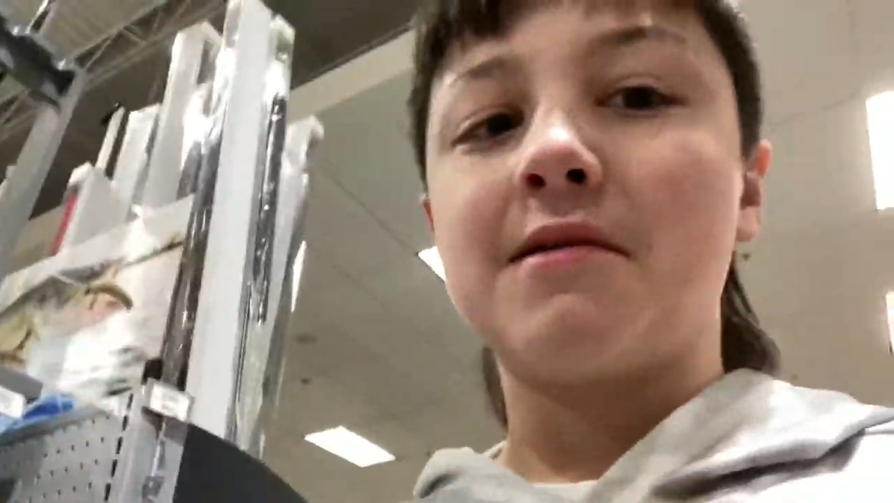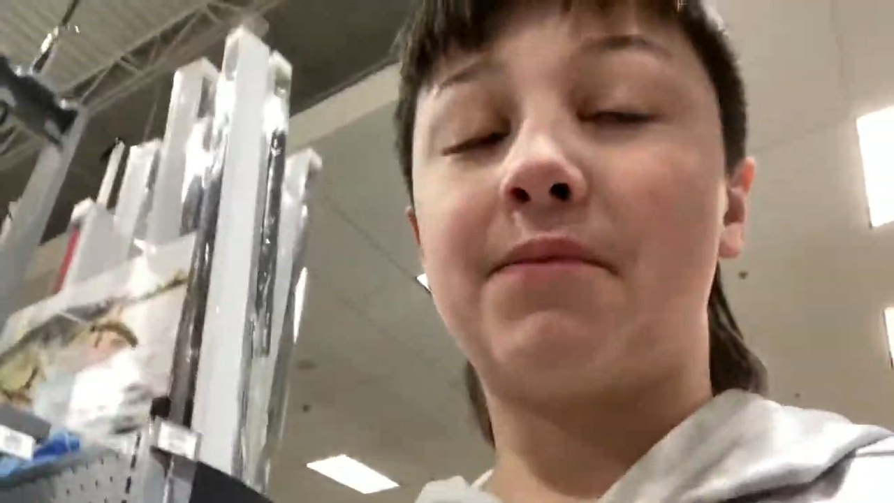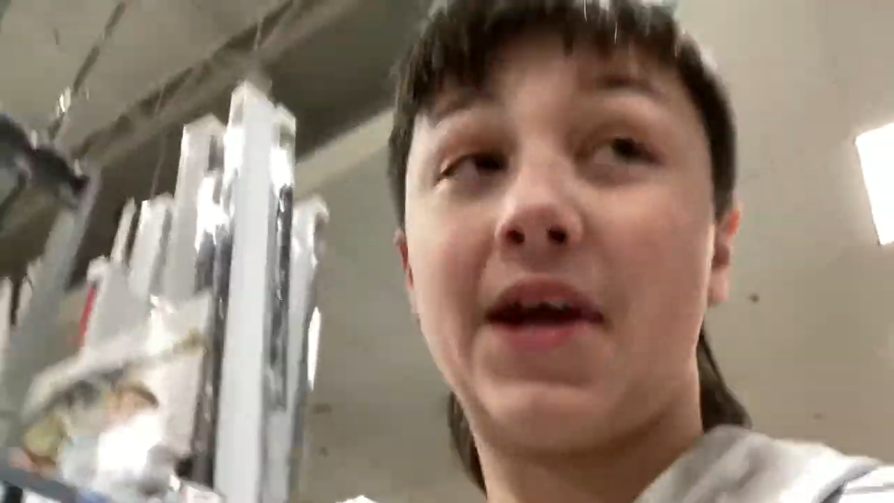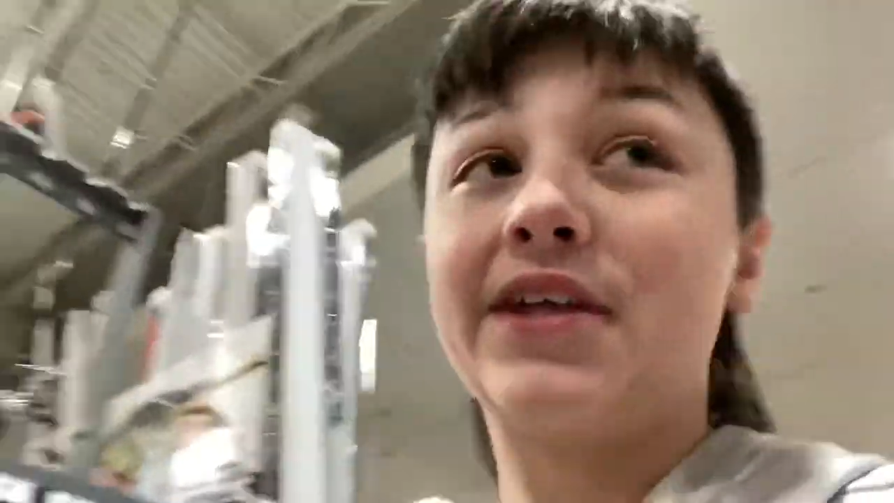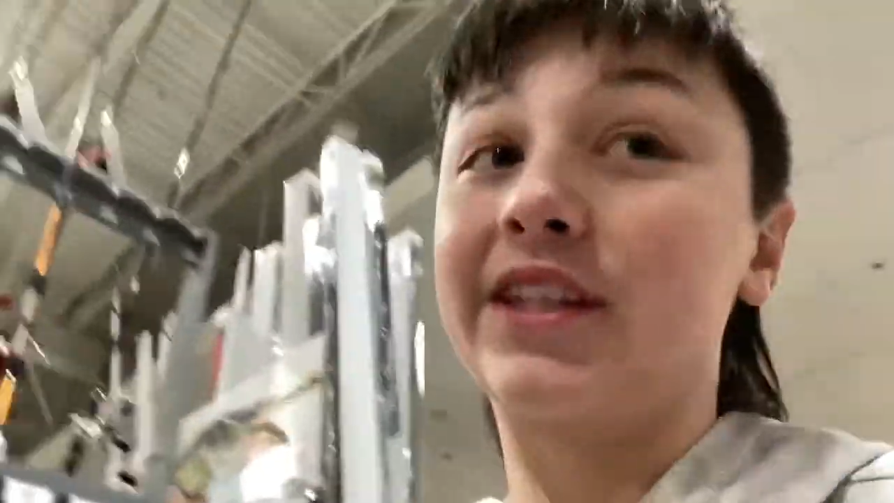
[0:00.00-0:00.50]

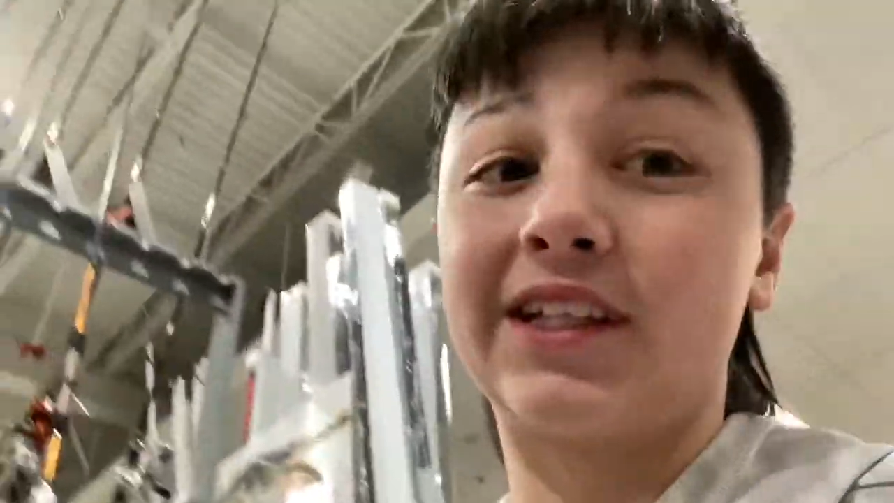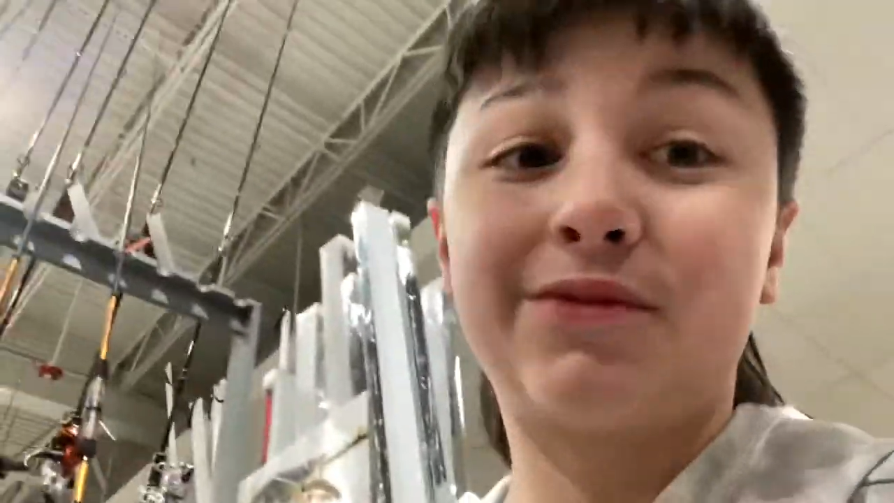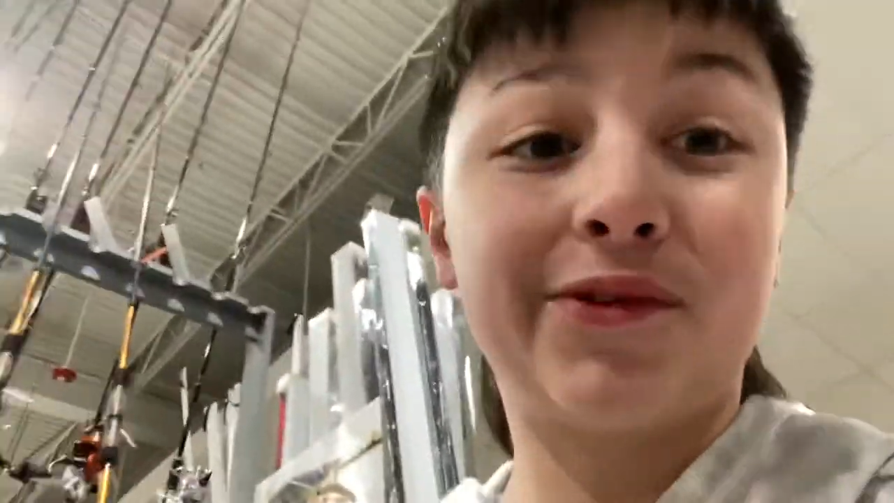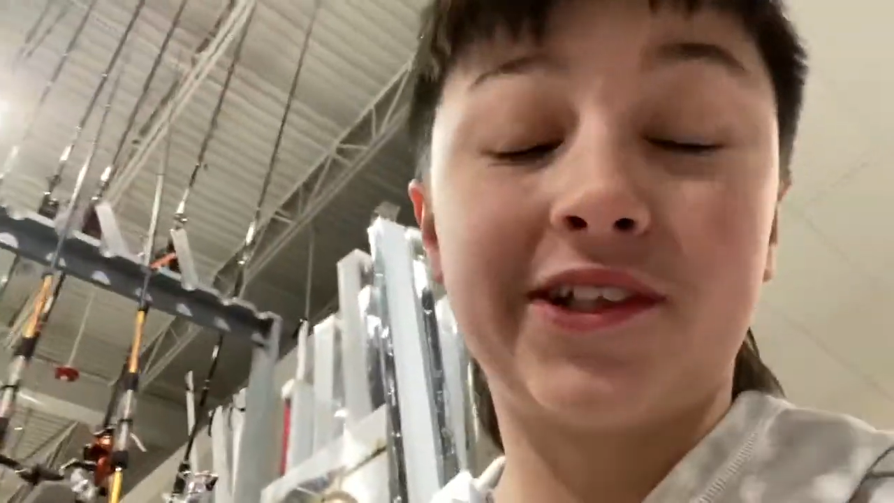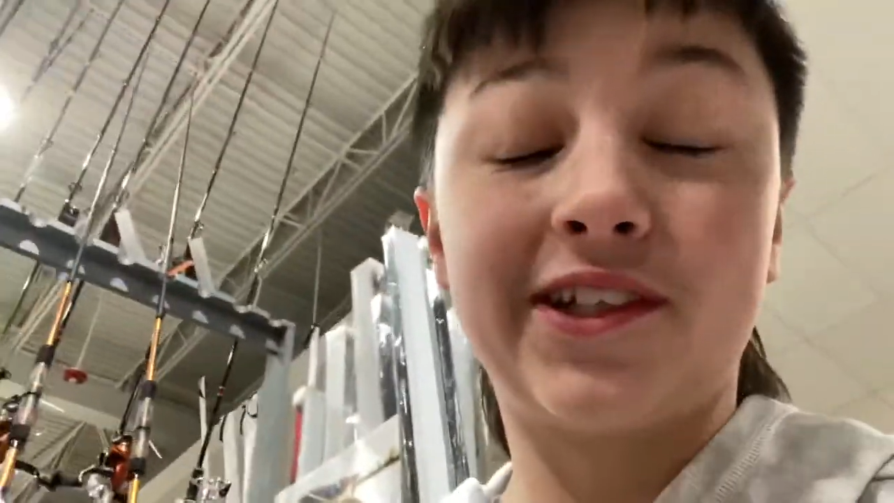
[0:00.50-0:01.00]
but I think that's
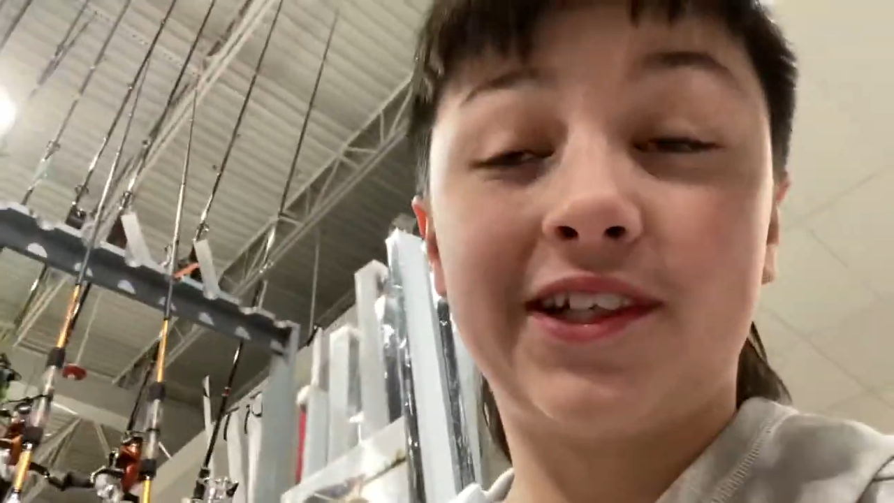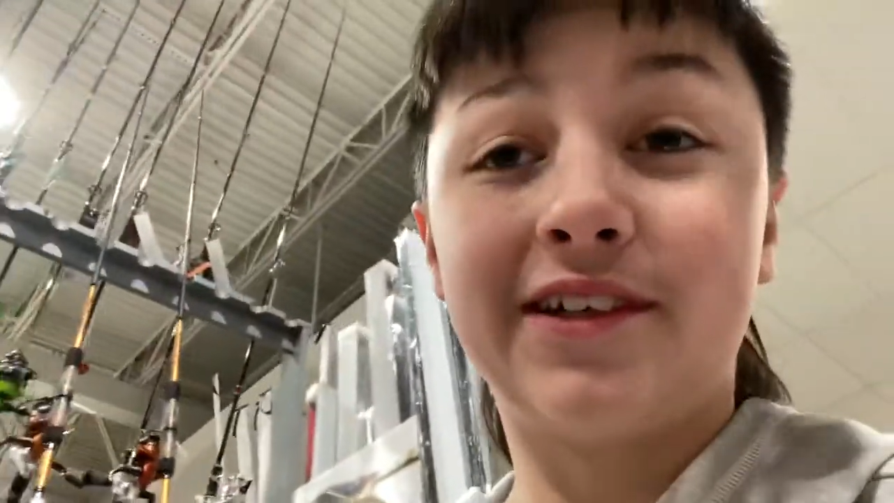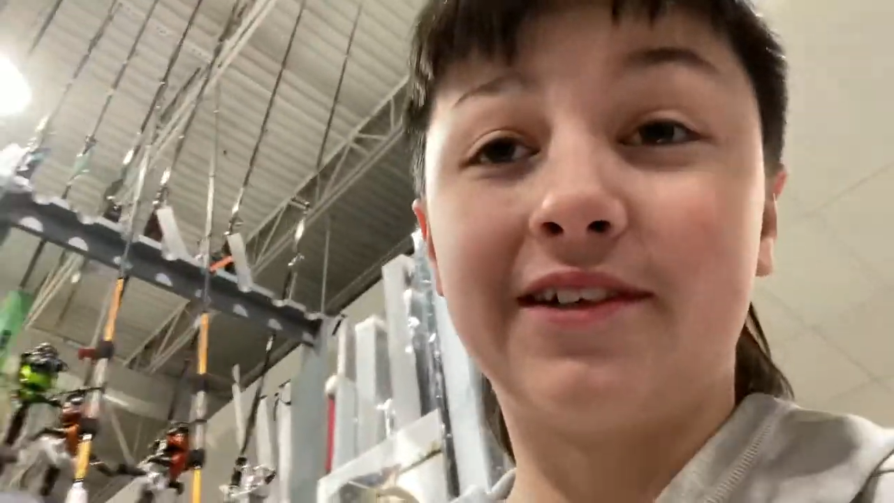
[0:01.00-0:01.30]
a pretty good deal.